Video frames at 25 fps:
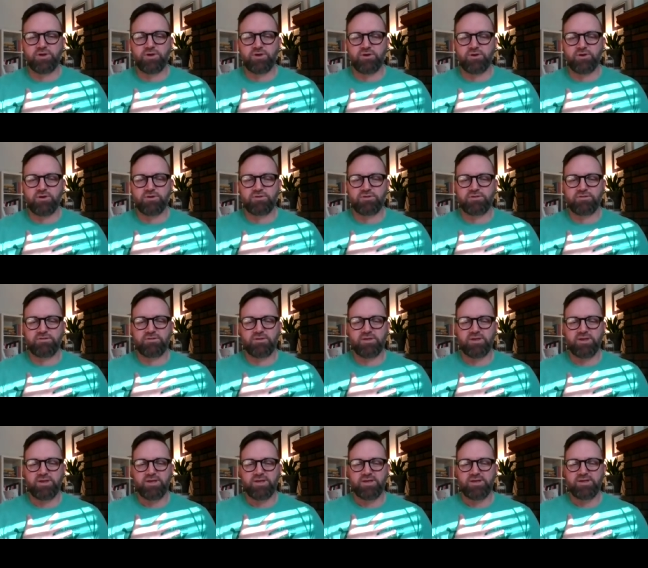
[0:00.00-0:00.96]
earth,
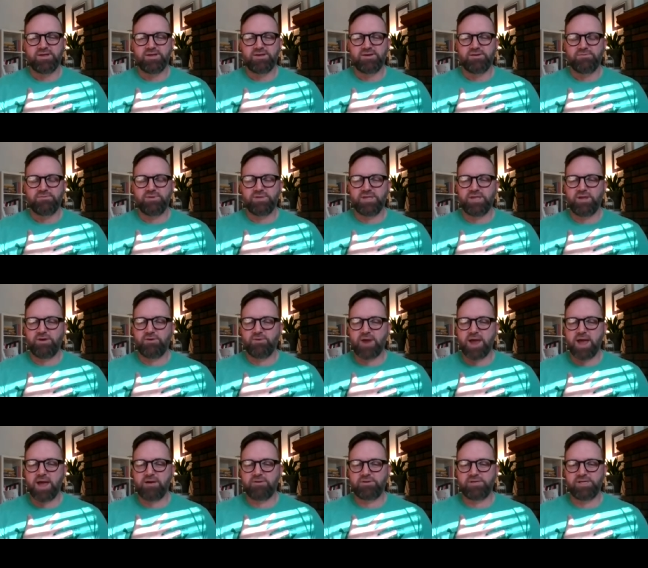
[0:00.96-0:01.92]
really
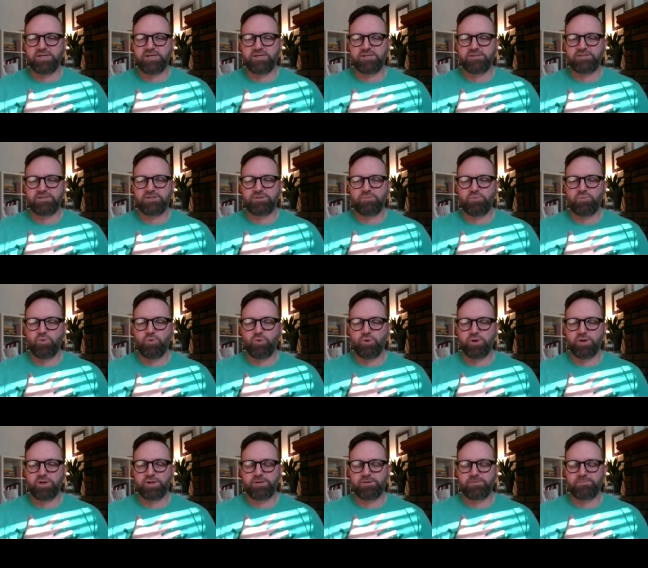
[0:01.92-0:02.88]
grounded and
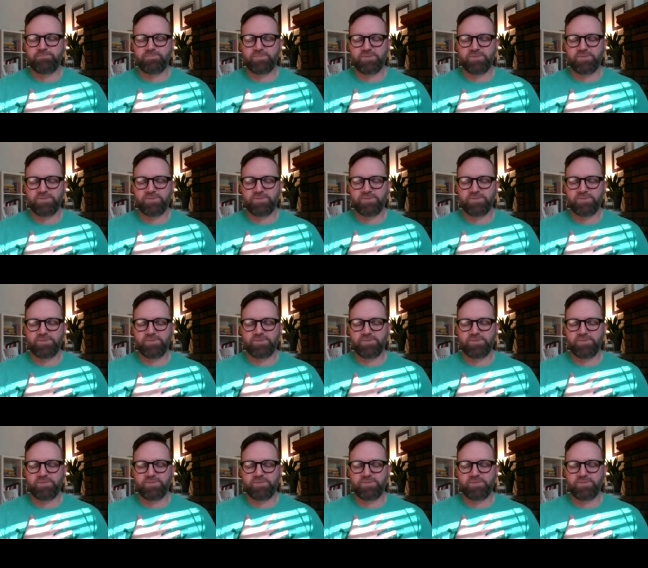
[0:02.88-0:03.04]
supported.